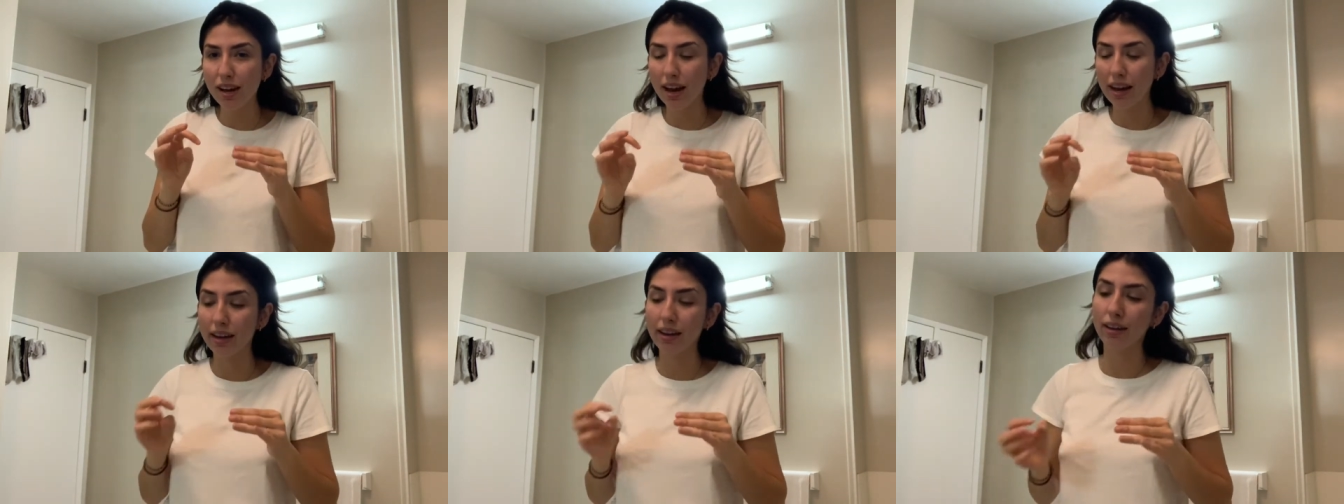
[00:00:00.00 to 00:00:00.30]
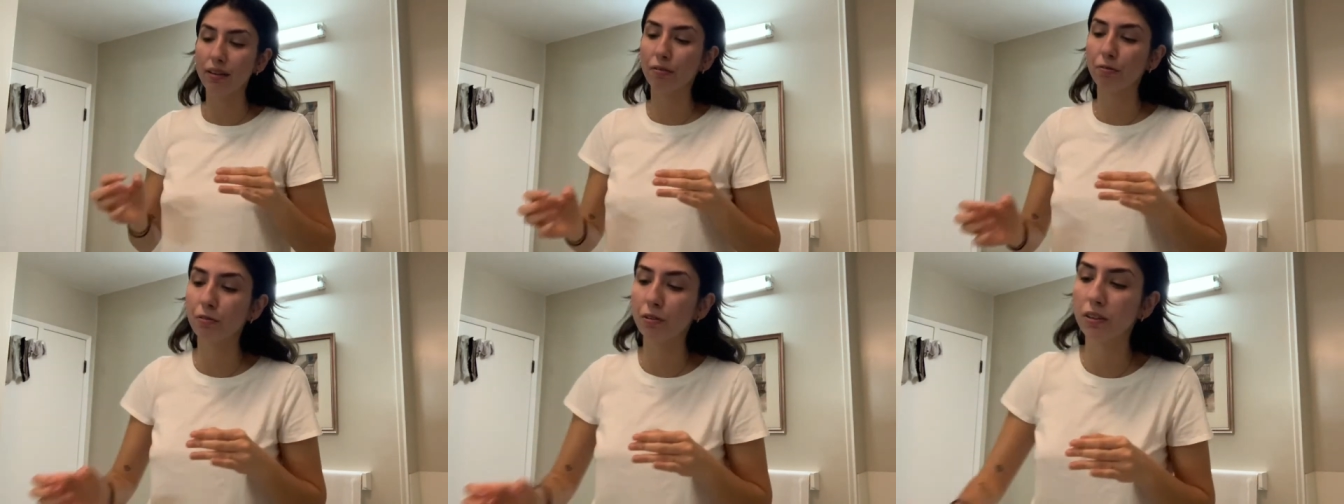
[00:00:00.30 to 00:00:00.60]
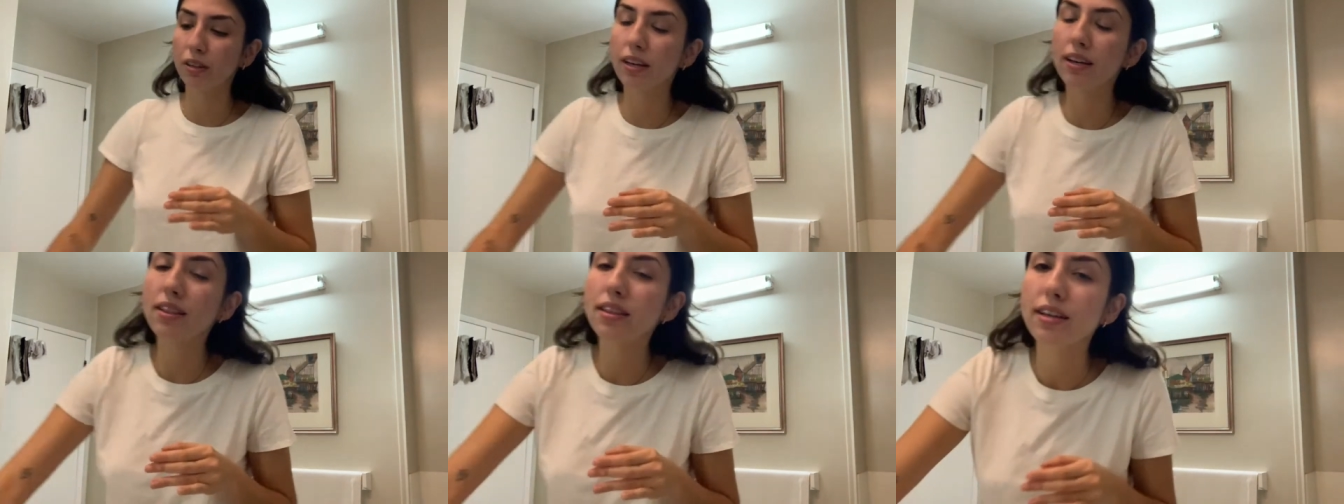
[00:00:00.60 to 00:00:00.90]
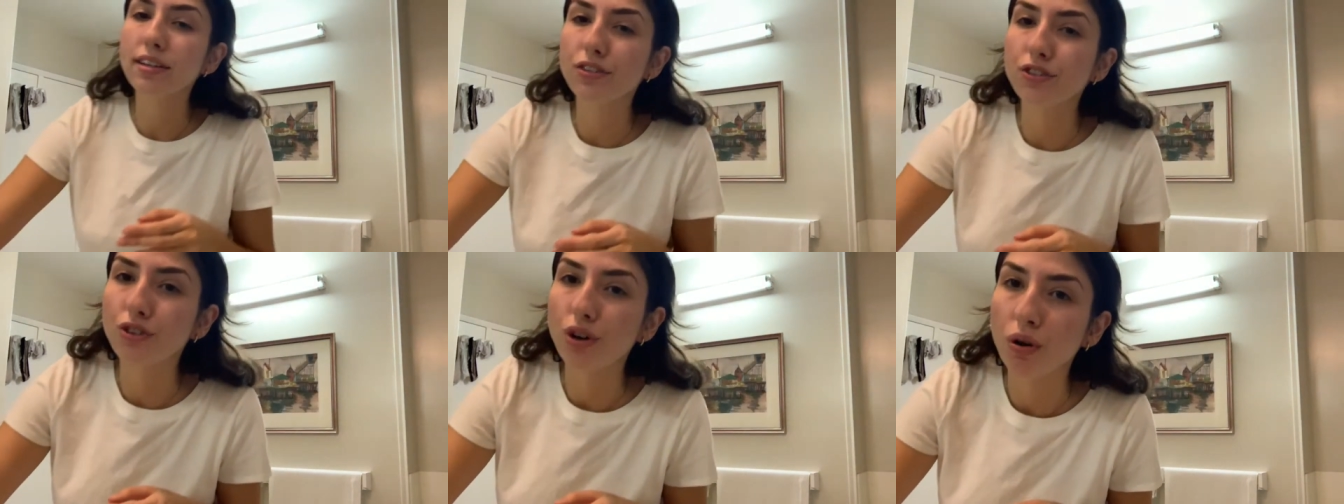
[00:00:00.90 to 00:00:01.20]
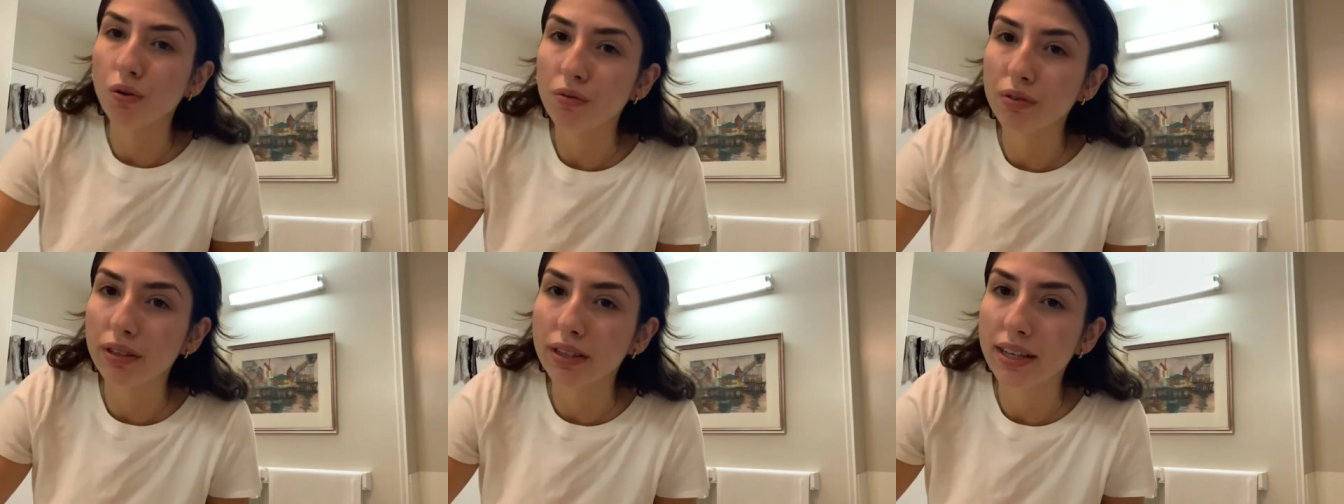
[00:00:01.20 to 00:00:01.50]
I feel like they
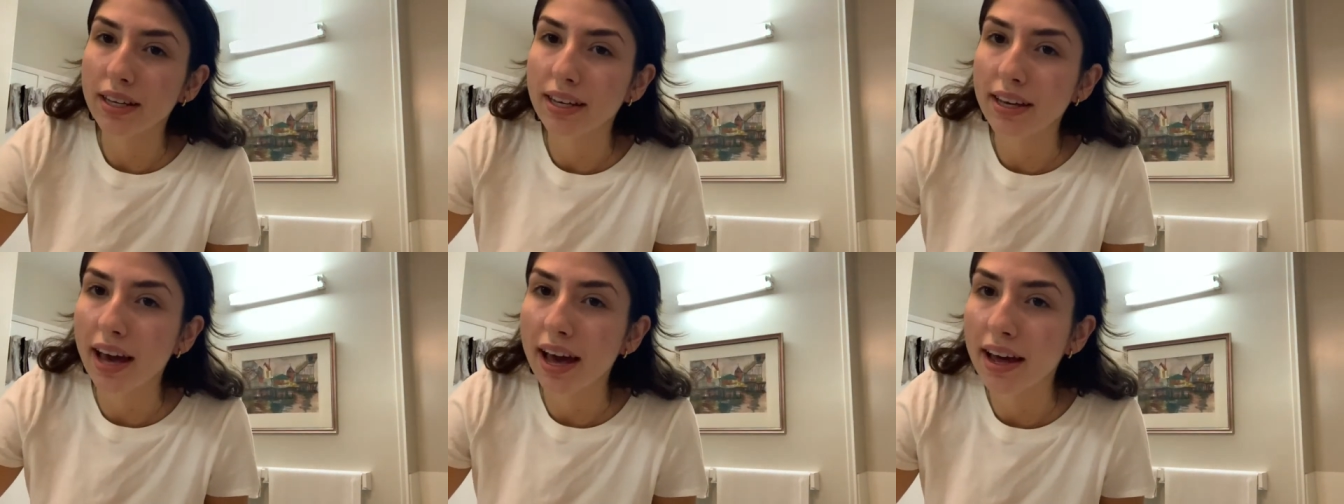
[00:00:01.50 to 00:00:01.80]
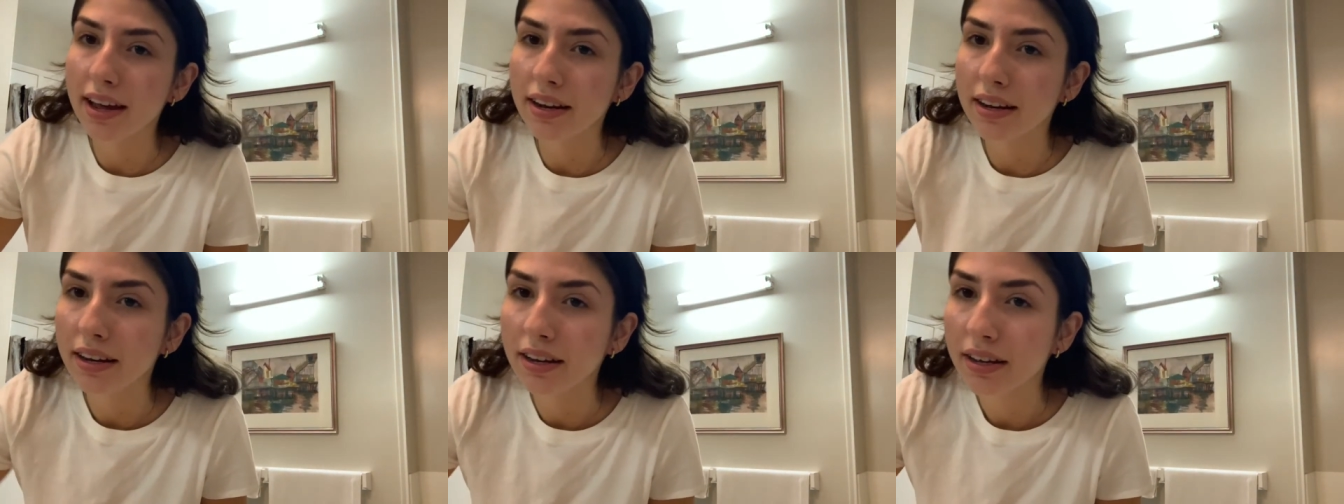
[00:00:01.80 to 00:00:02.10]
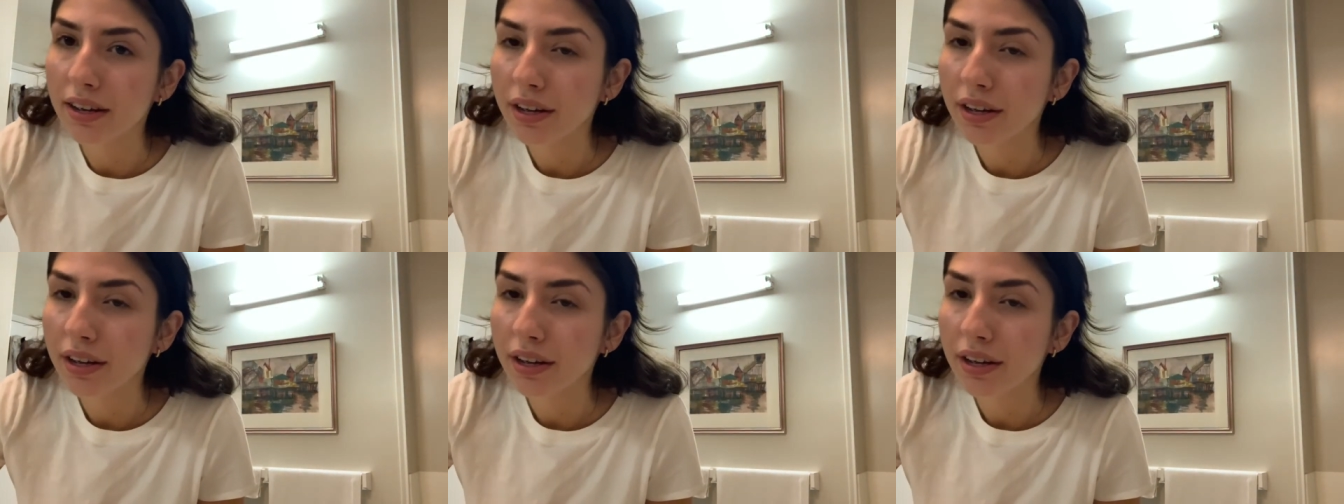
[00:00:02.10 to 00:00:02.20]
don't really get